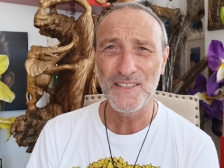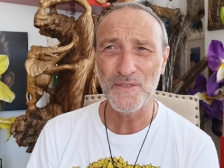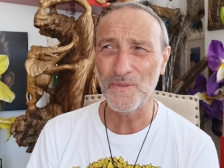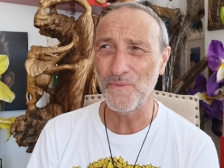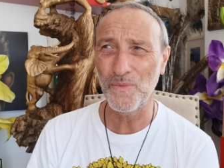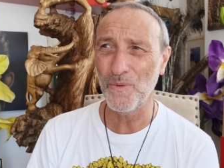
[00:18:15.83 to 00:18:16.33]

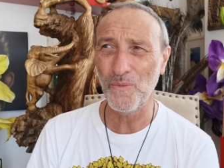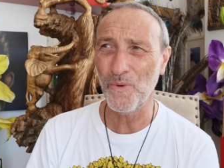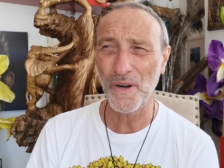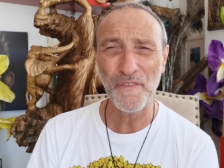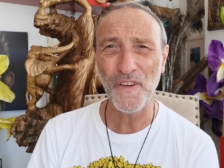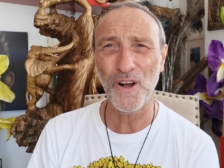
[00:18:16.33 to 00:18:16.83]
So
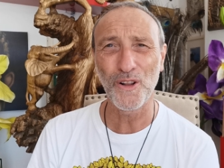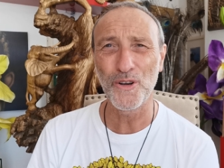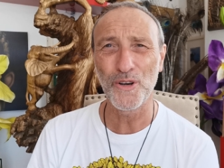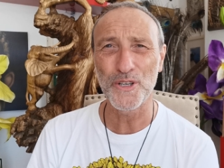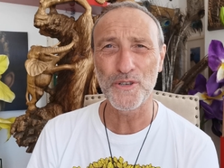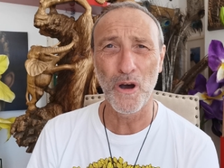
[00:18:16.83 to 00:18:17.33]
what if it all
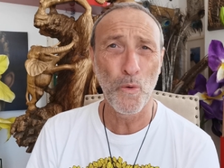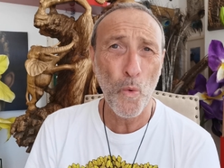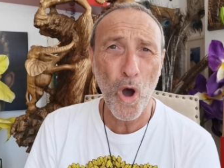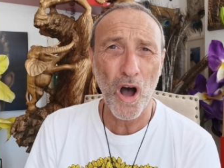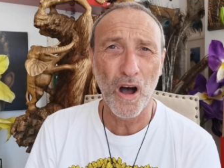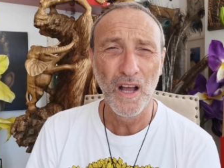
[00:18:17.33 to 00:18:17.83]
goes wrong?
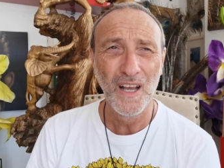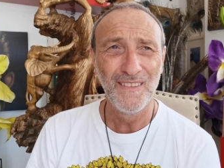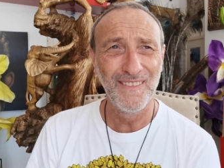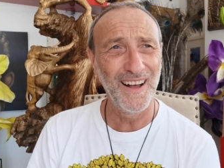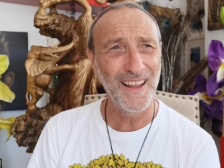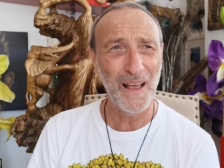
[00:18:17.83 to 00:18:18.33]
What?
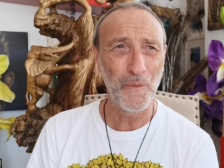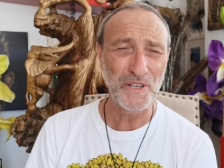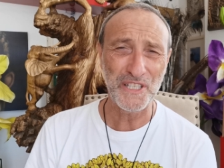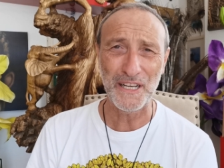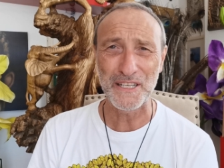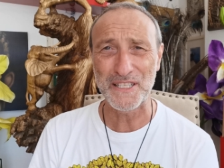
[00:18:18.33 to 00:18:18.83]
Well, I
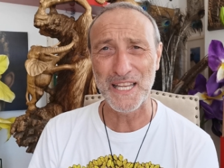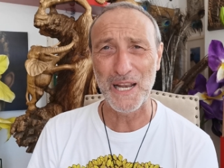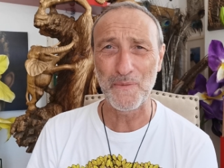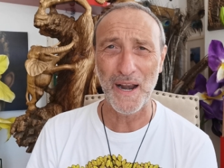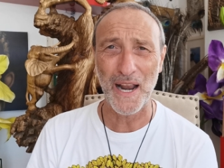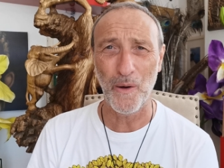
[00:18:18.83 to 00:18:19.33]
wish I'd have
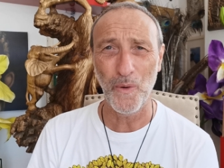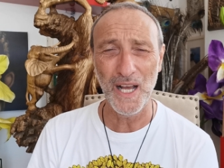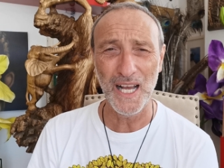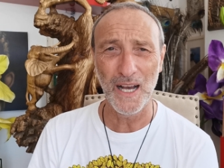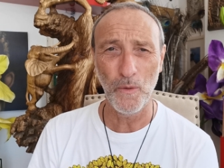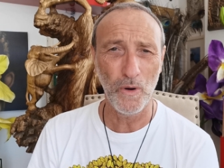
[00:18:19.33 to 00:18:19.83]
stayed where I
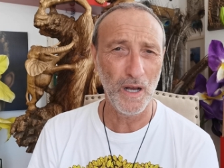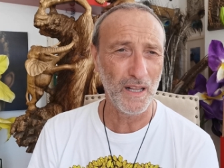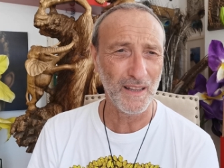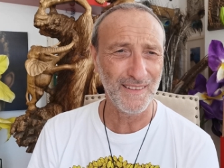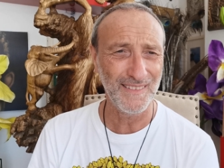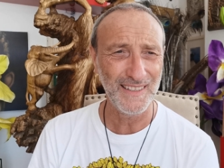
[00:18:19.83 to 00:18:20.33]
were.
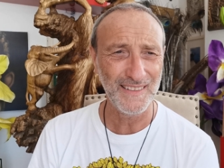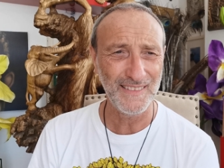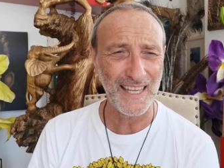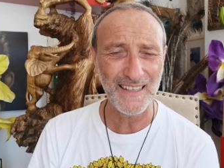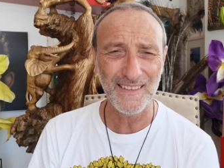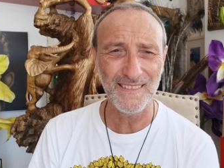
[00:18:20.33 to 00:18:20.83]
Well,
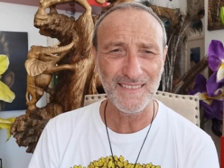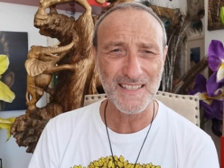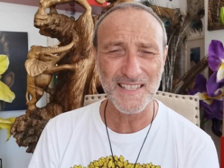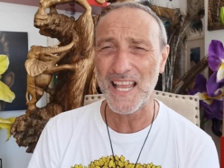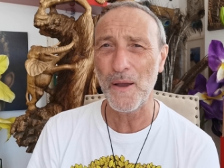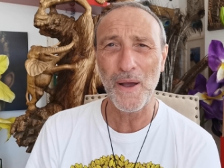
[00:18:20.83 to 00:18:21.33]
then
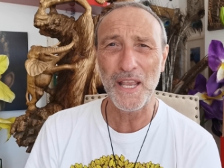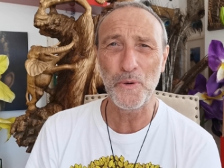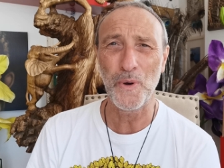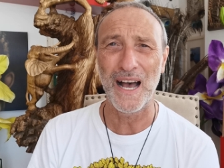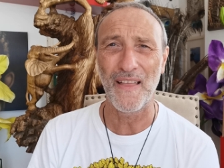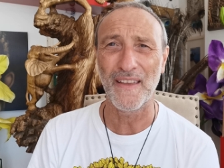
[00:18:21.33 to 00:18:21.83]
stay where
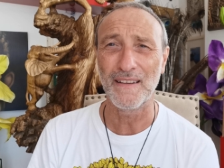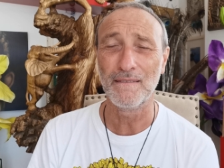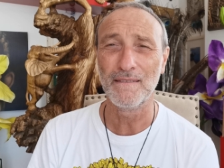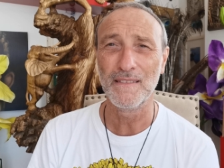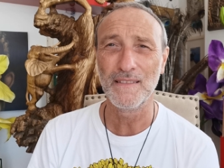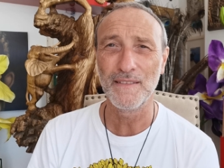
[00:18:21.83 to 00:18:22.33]
you are then.
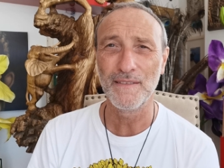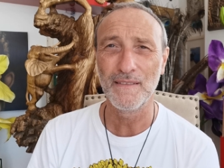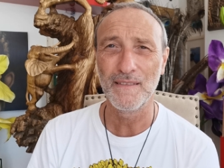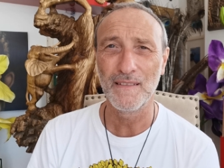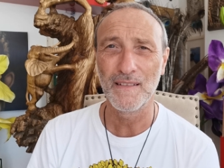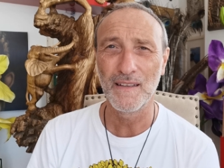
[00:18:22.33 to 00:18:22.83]

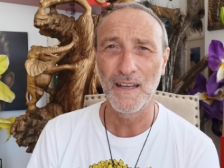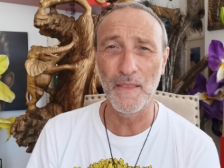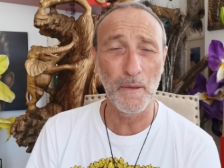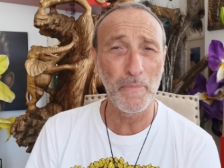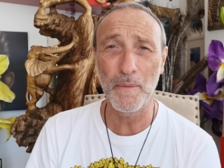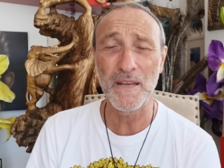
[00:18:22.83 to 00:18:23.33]

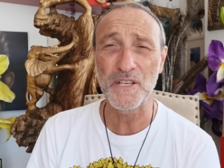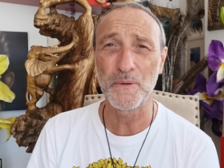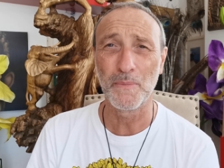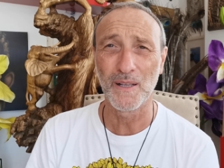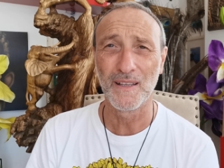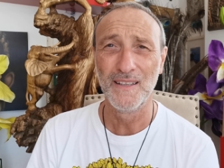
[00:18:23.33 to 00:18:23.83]
And then be
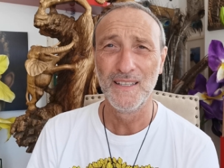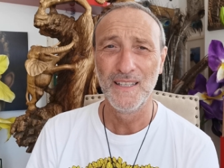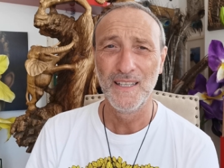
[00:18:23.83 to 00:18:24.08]
miserable.